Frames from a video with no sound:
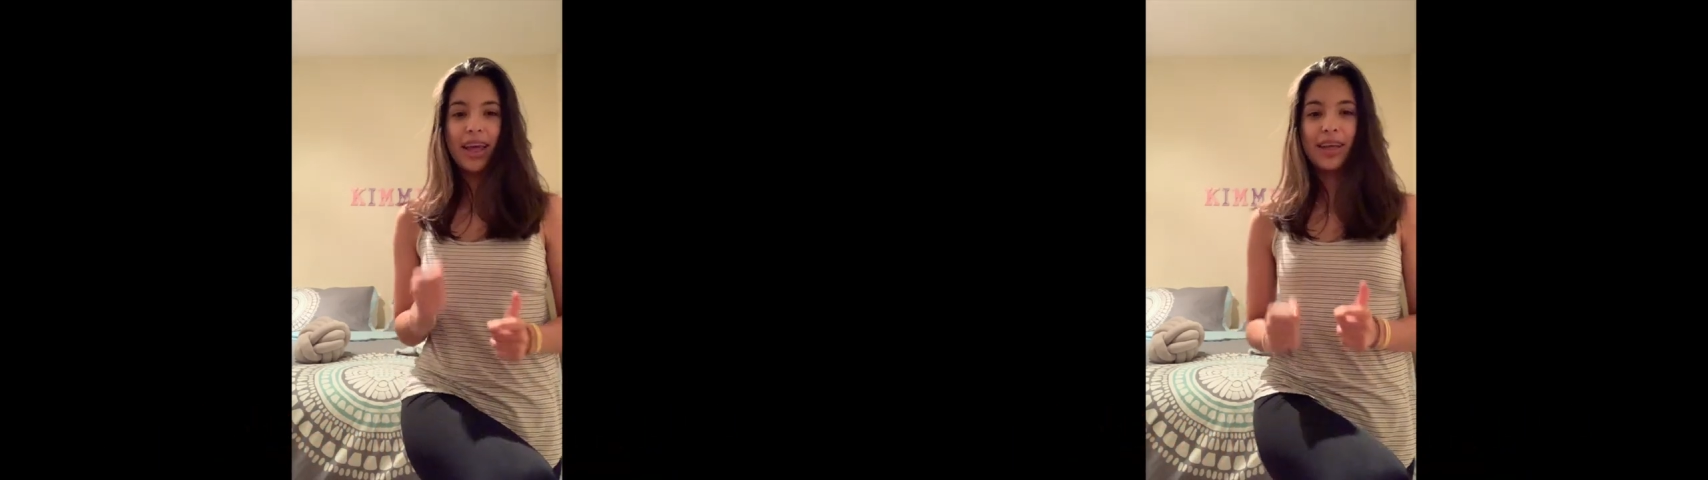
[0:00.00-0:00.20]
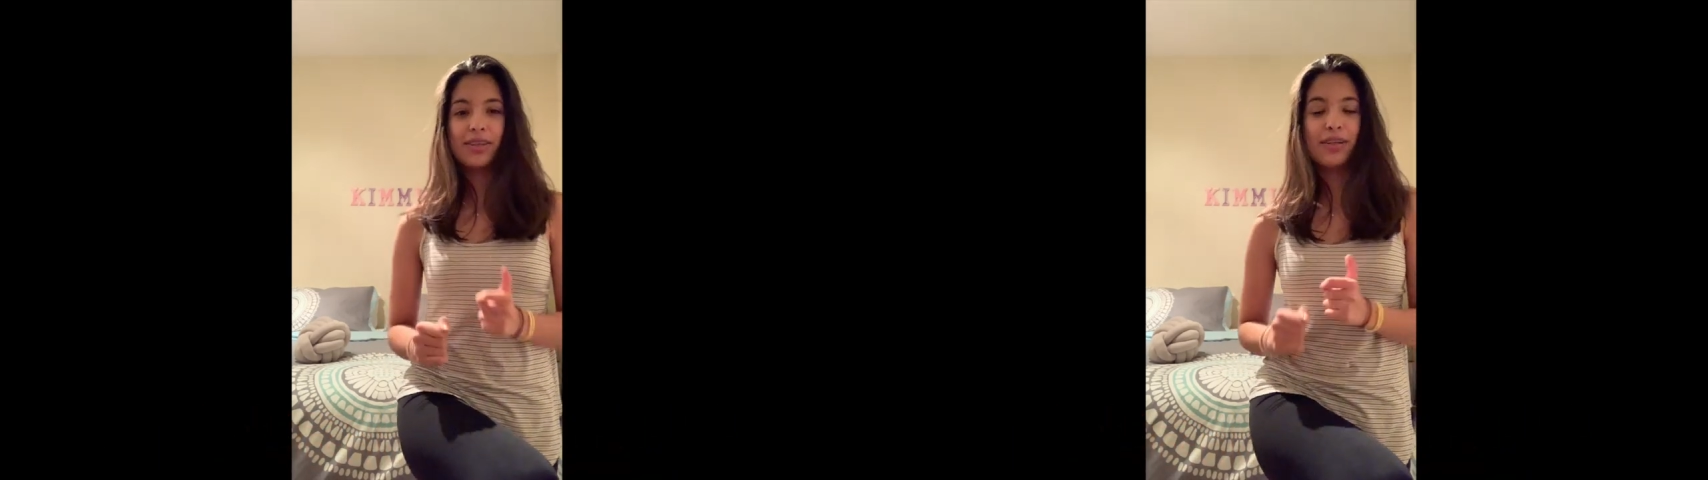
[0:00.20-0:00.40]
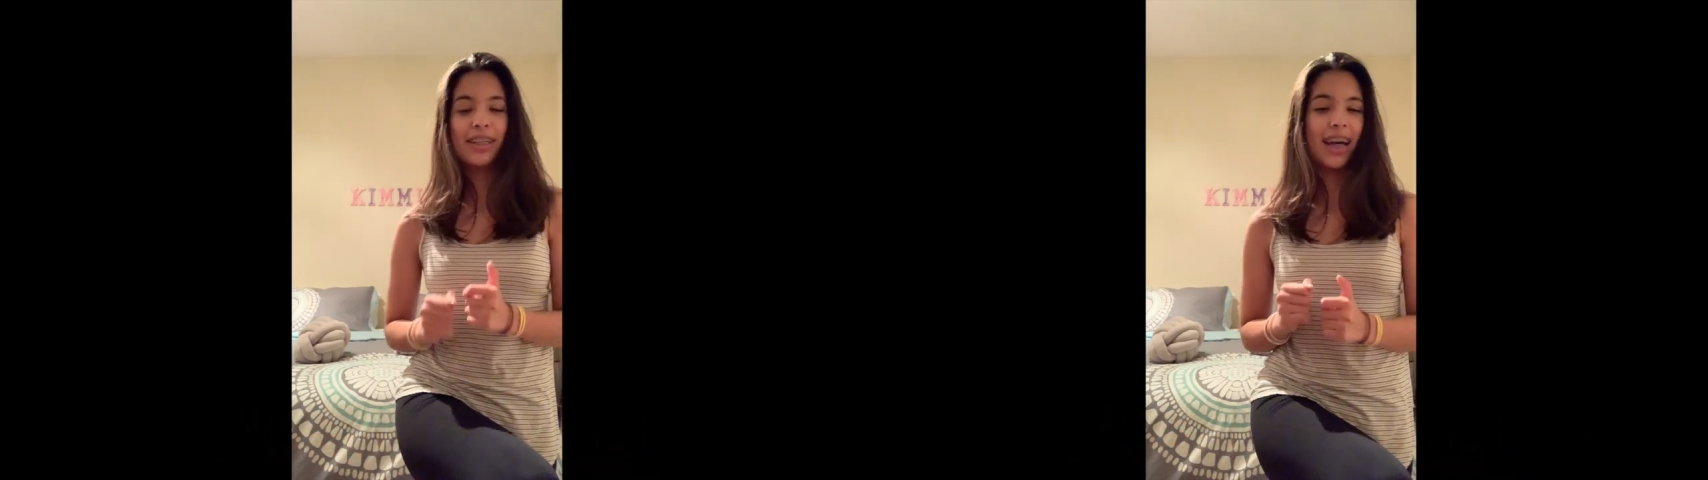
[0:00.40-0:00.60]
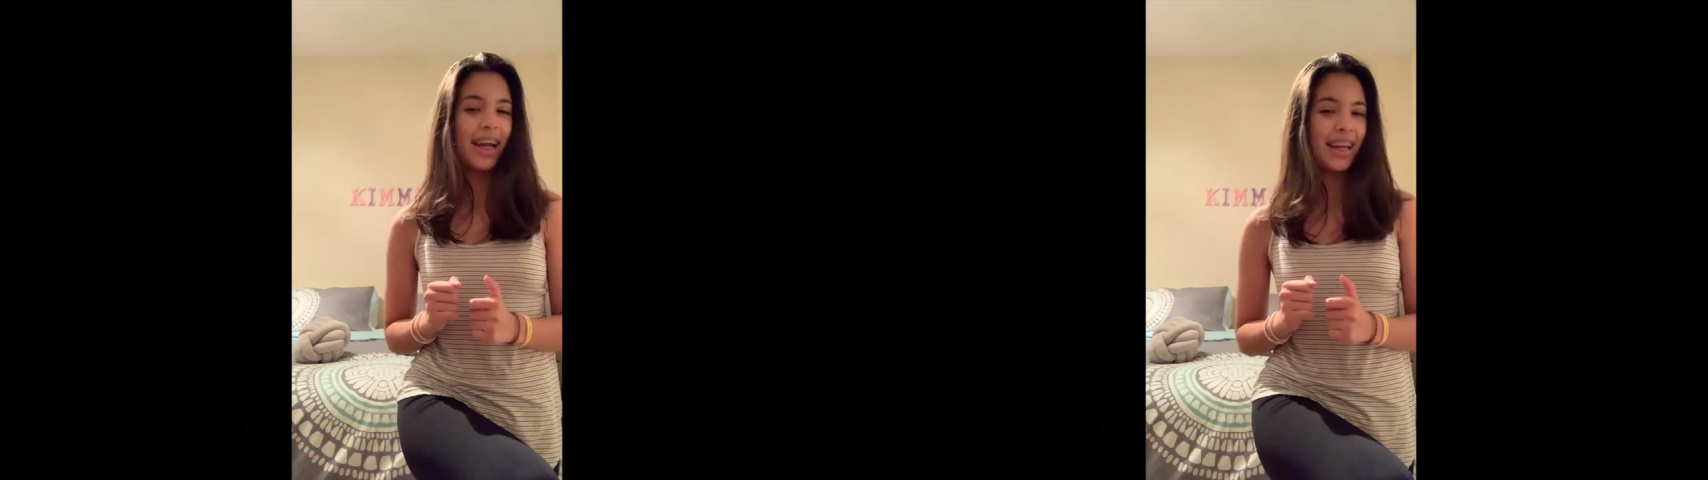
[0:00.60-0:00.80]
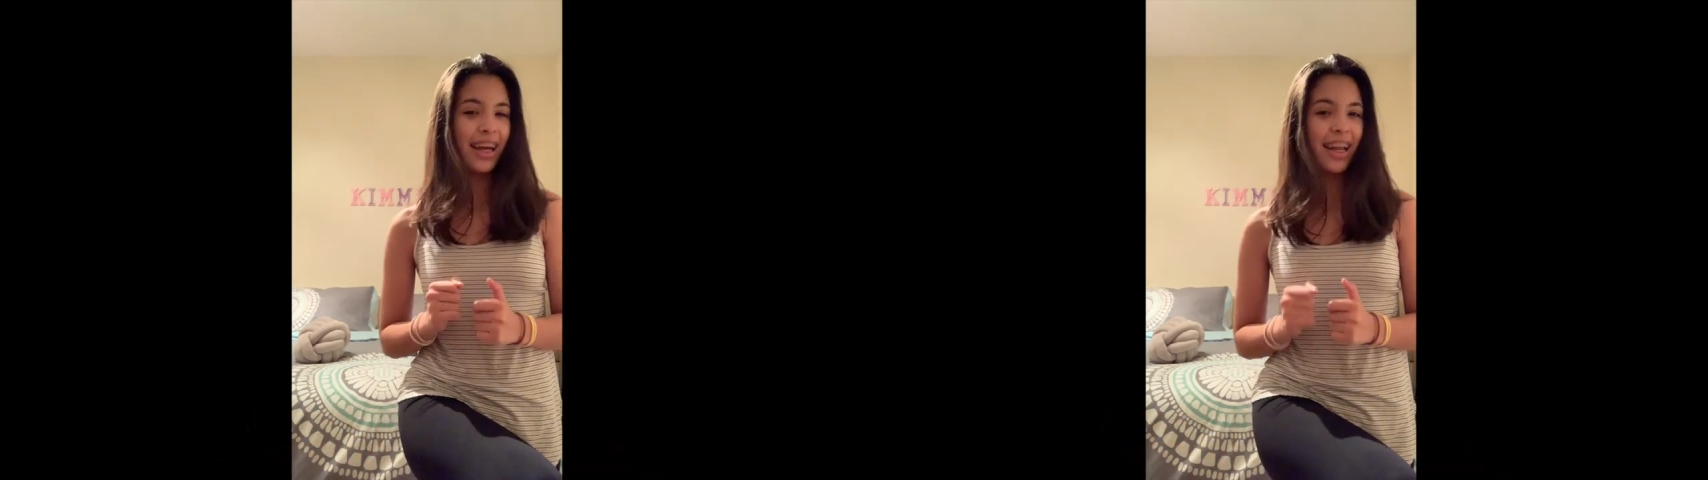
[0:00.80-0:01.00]
like so
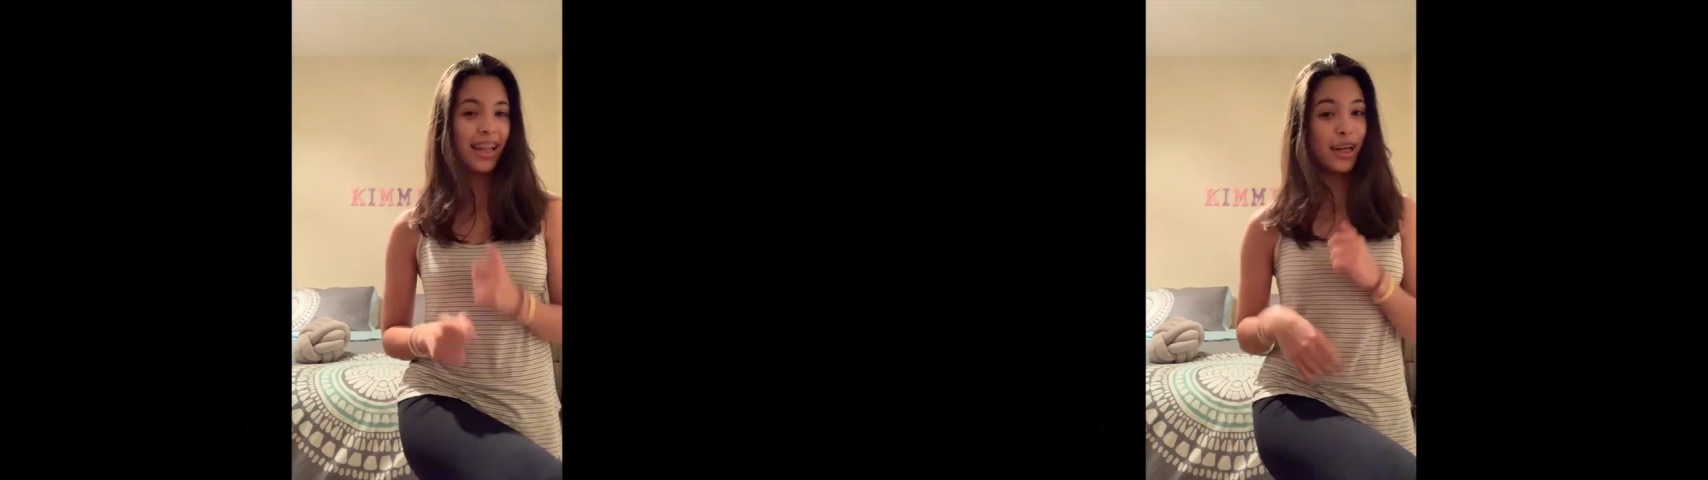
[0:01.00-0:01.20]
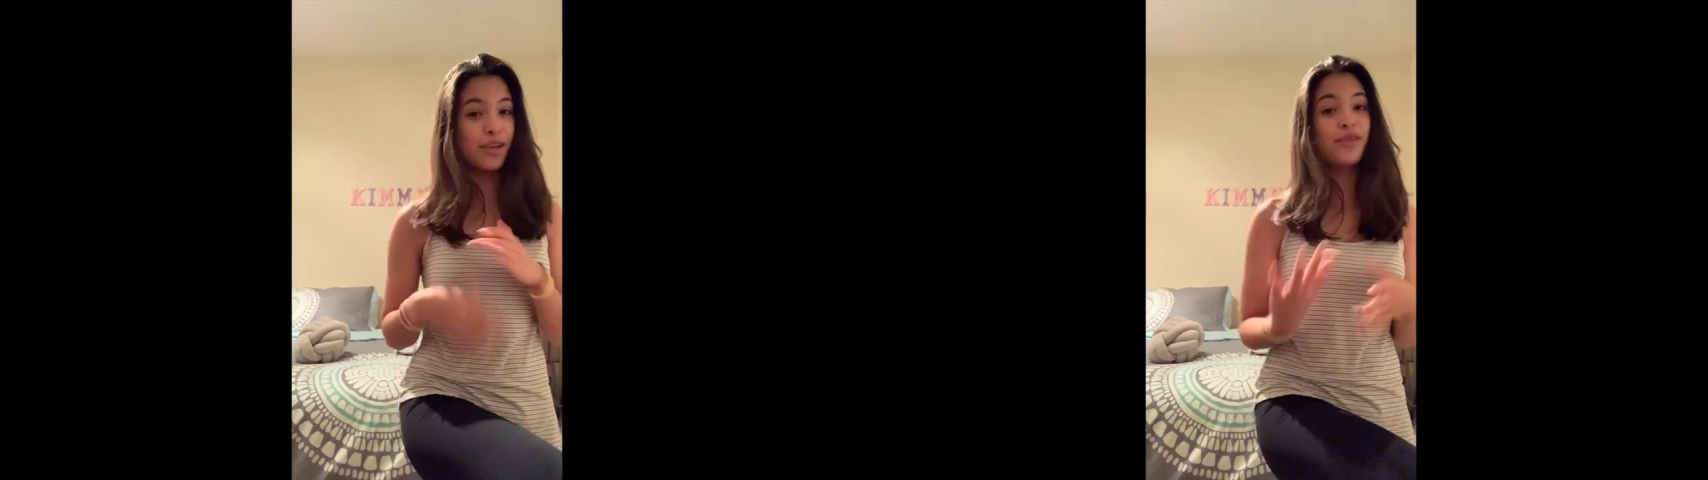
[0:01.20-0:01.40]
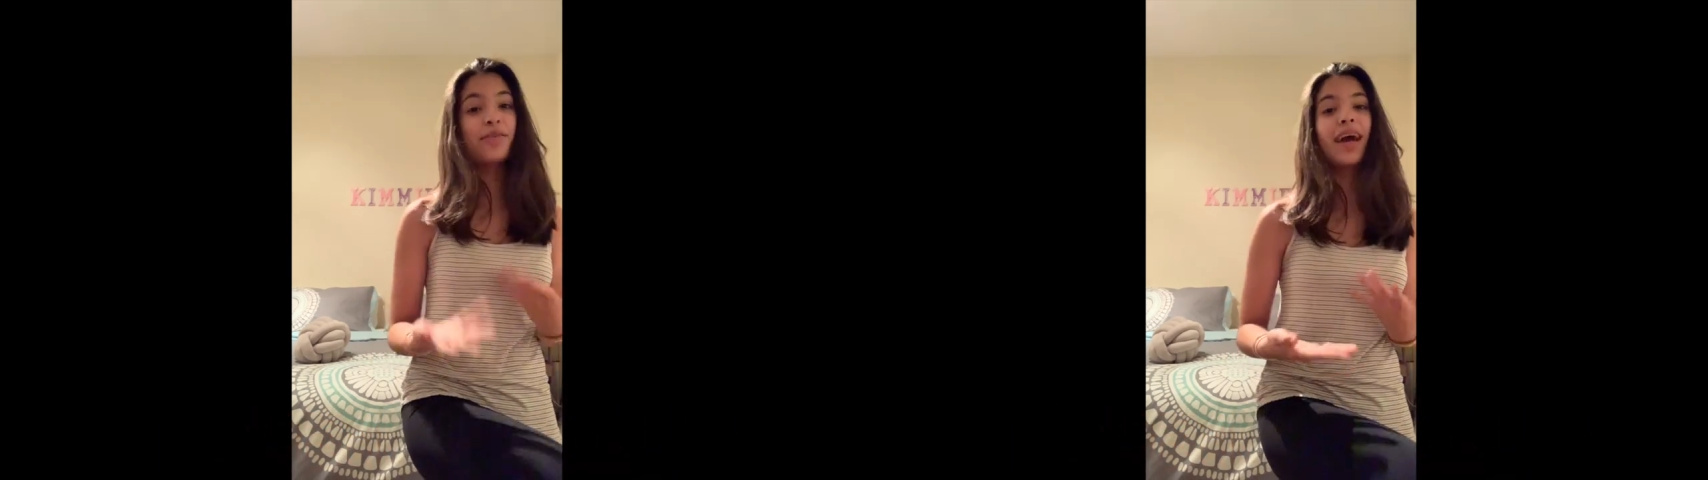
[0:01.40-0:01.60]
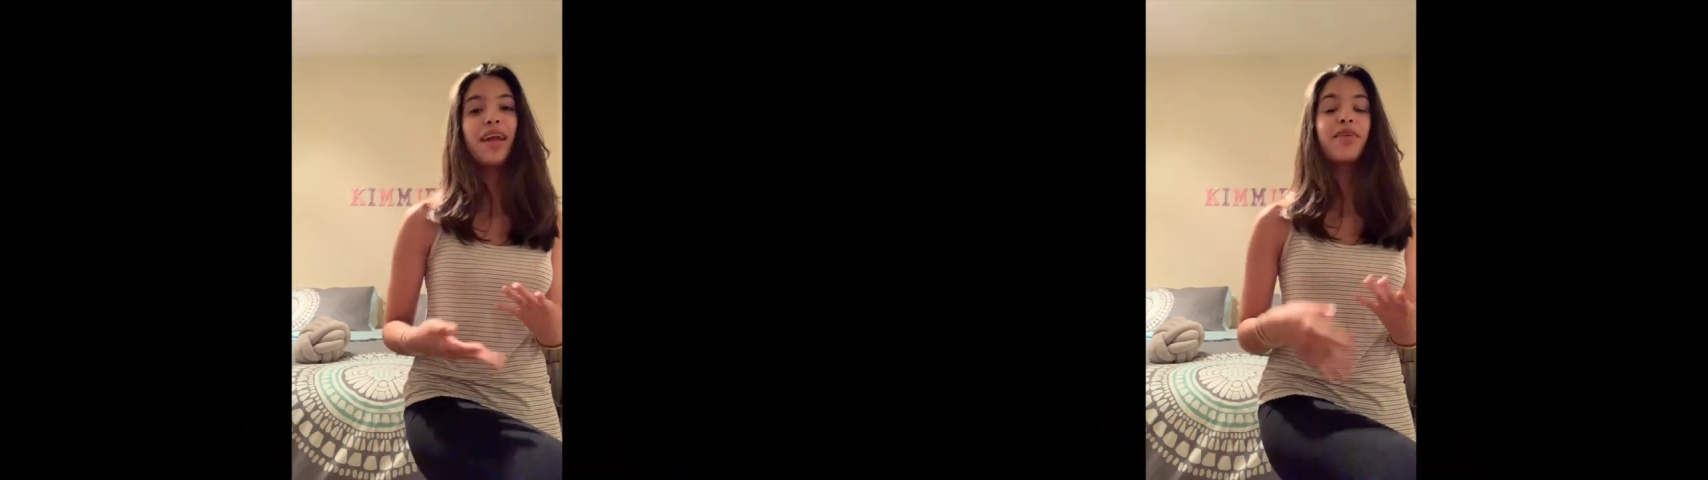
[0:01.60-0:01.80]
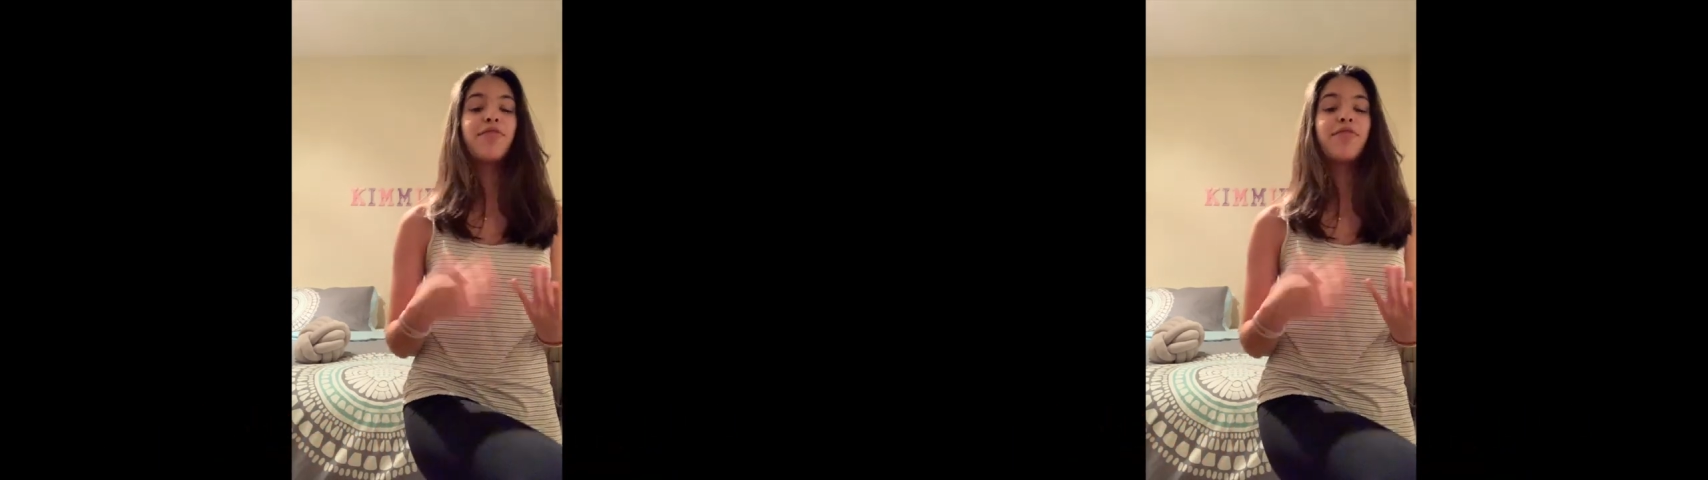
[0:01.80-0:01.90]
excited and then you do it and you